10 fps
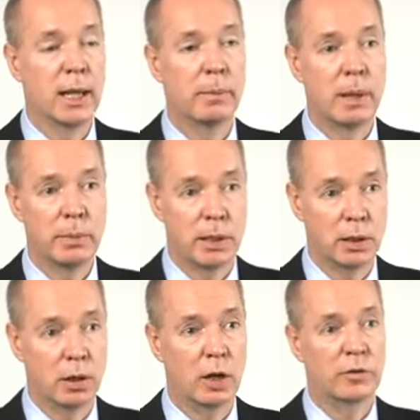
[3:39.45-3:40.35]
It may be
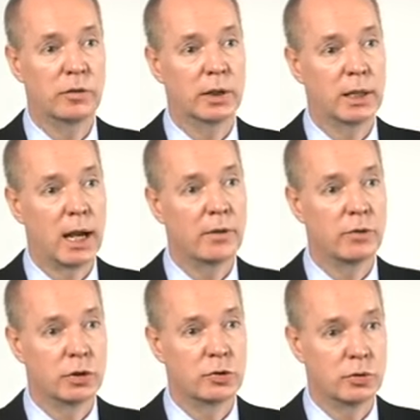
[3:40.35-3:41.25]
a lot for the
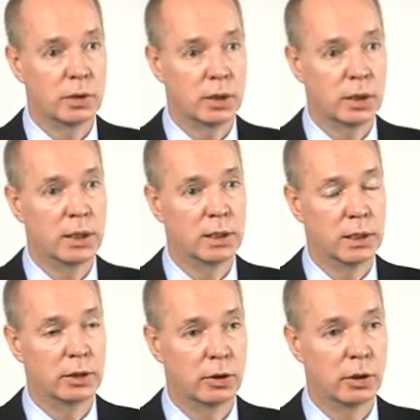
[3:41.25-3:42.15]
average uh,
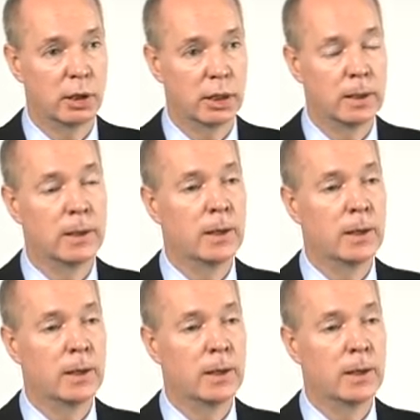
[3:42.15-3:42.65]
Indian currently,